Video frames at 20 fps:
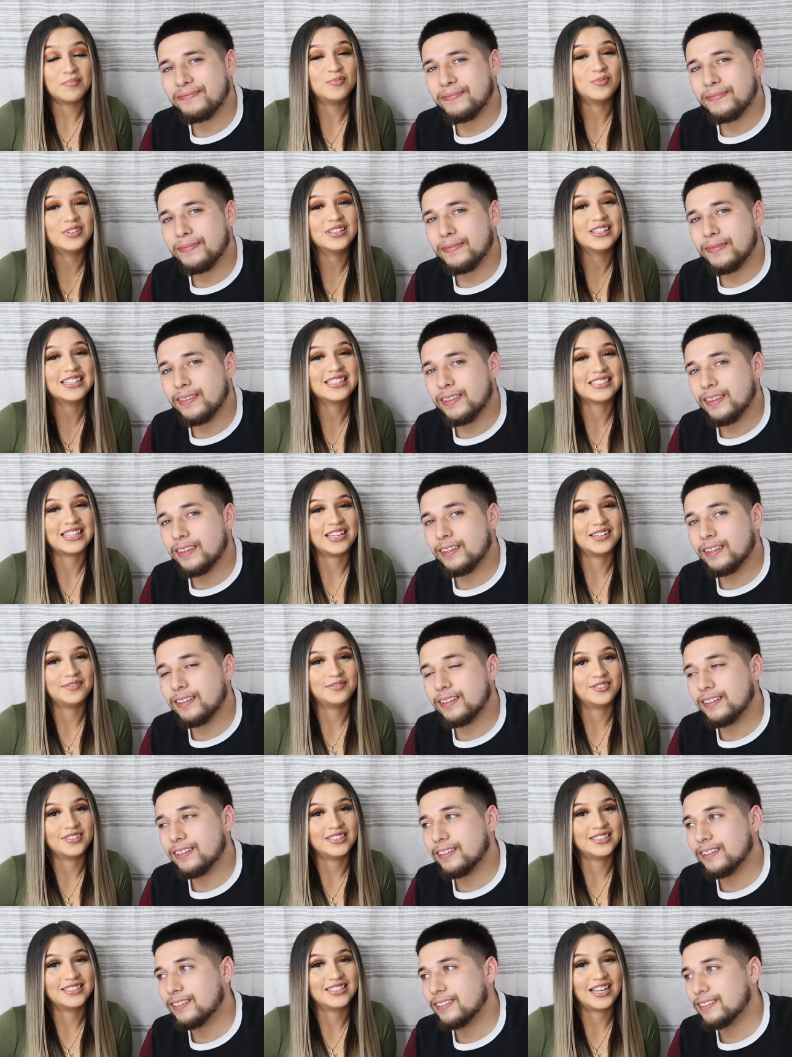Speaker 1: I'm really excited
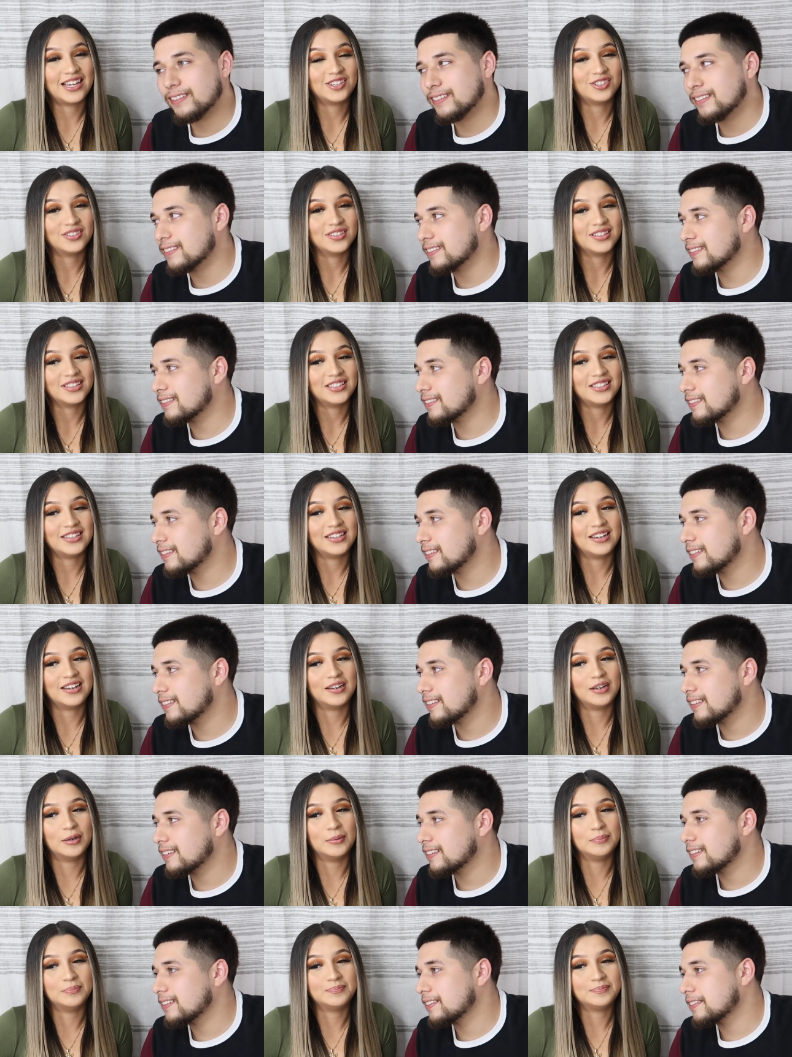for this actually.
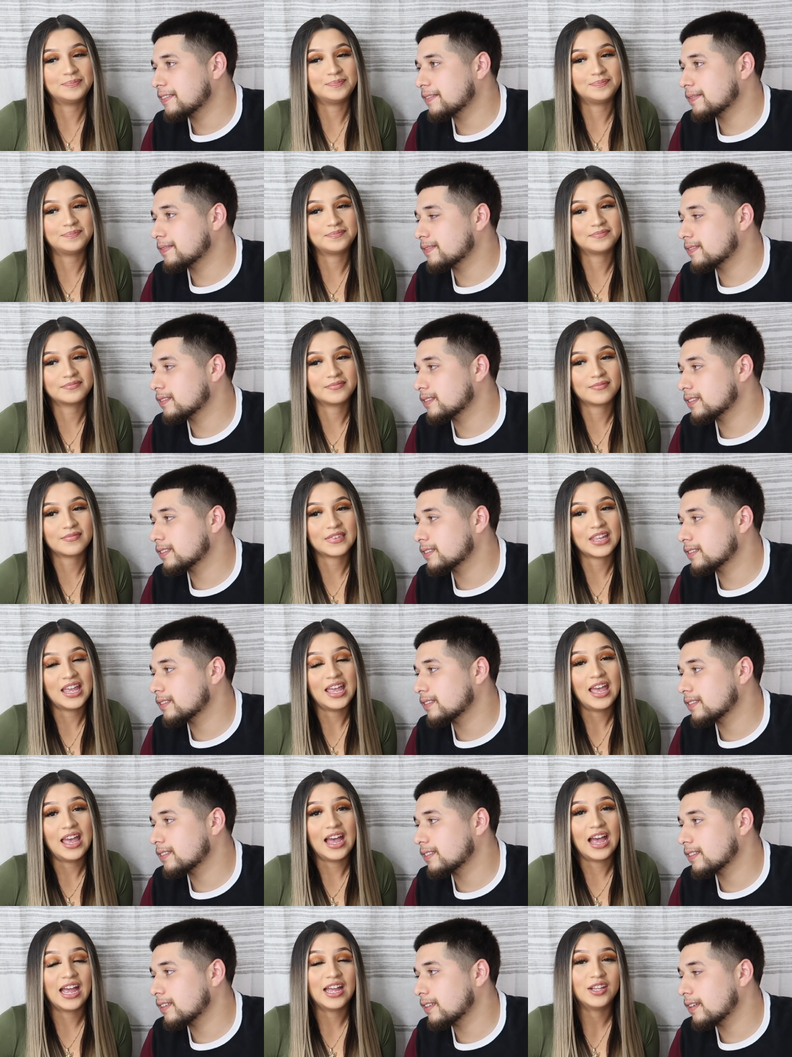Um,
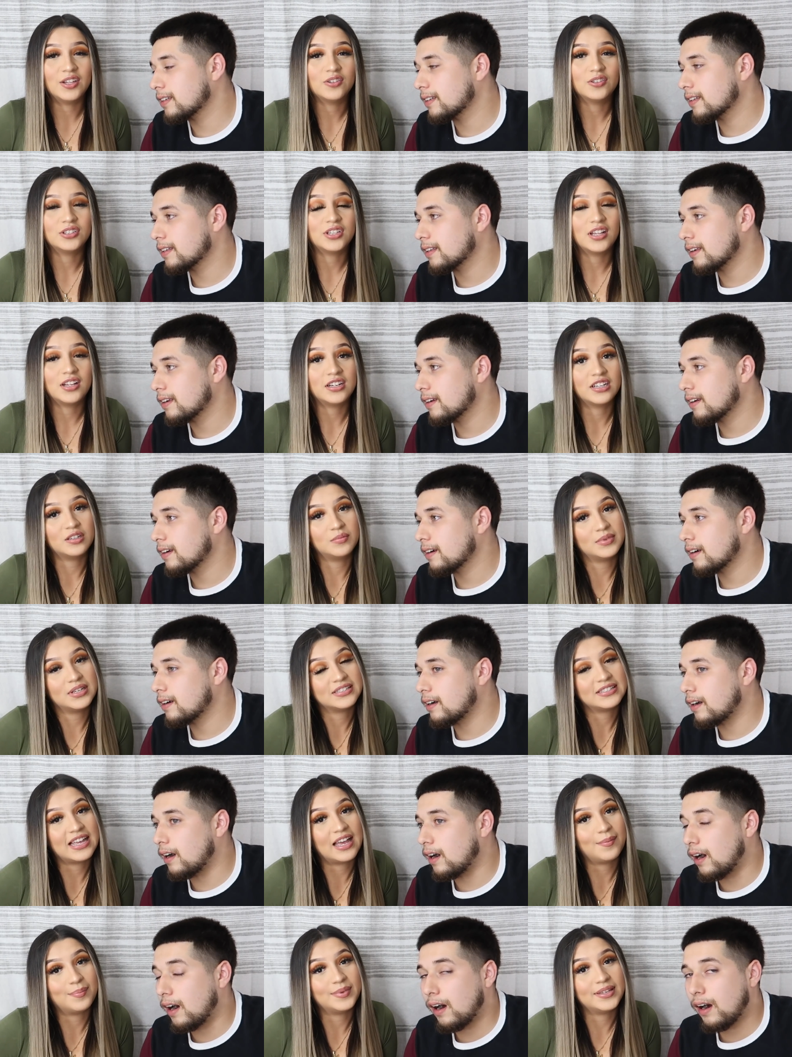I know y'all are gonna be
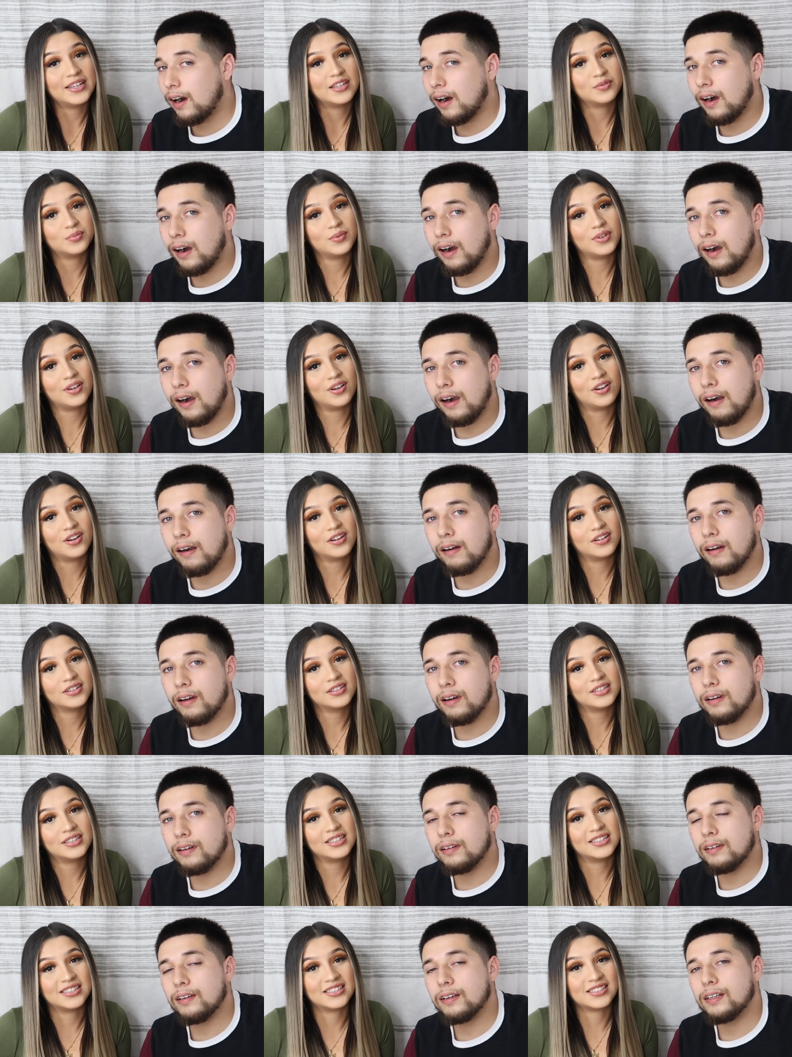as happy as we are
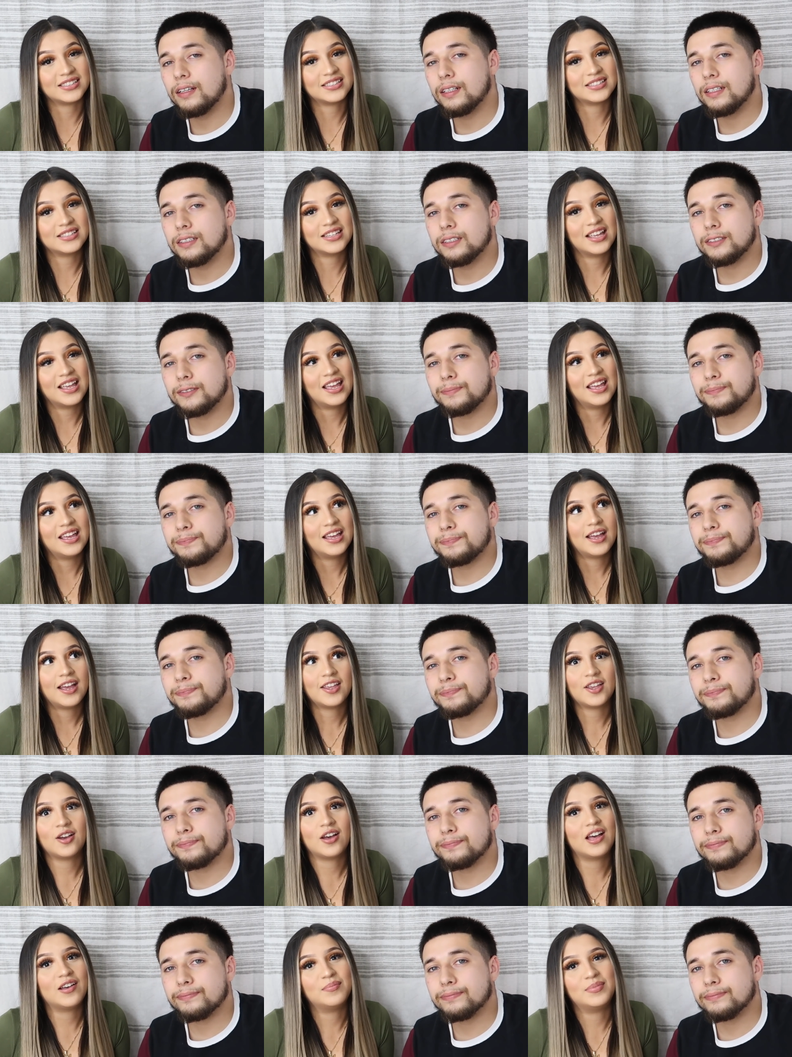because
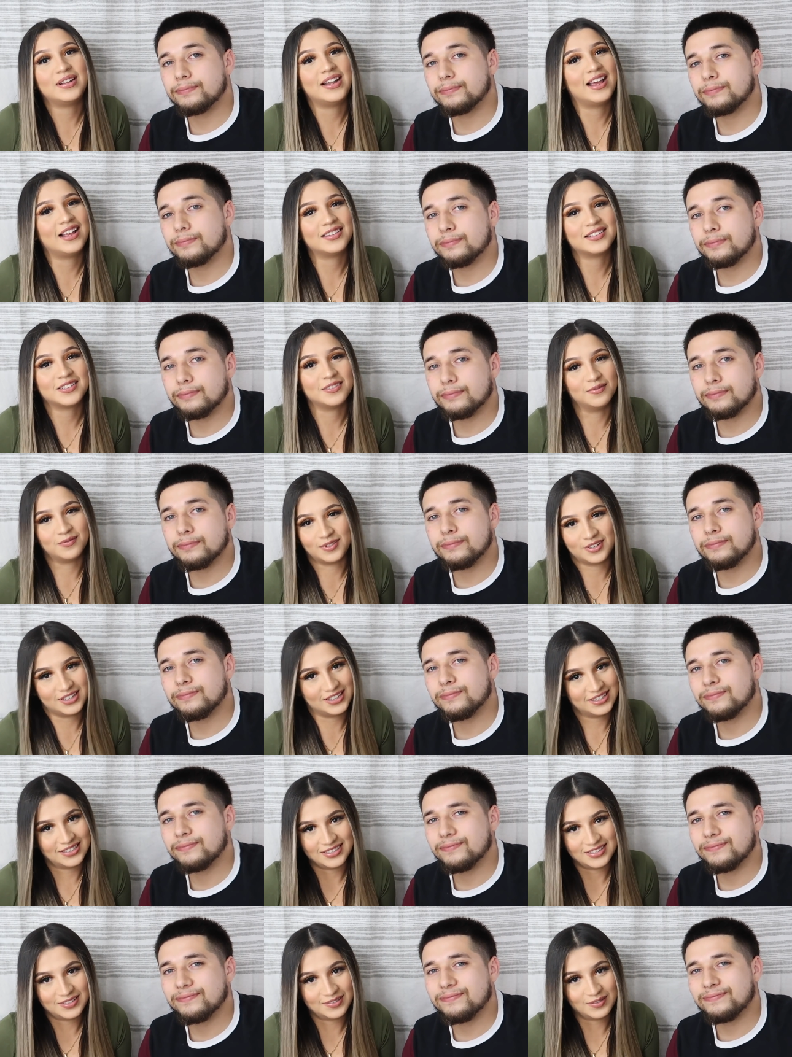y'all have been asking for
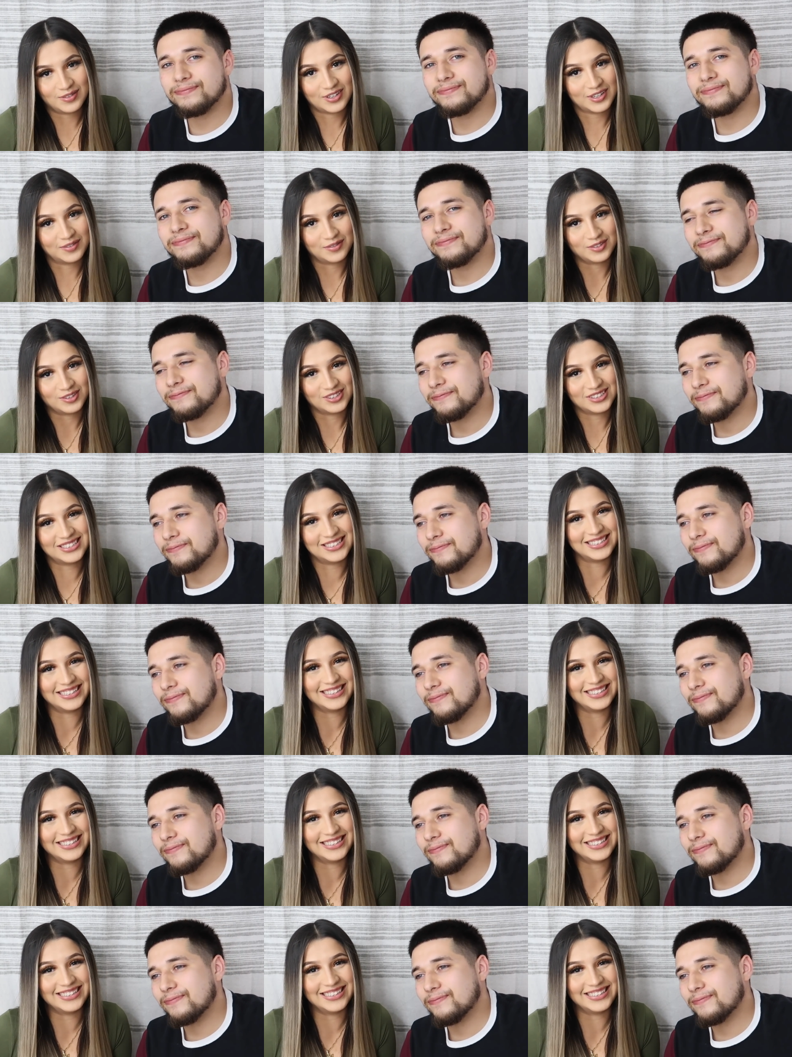this forever.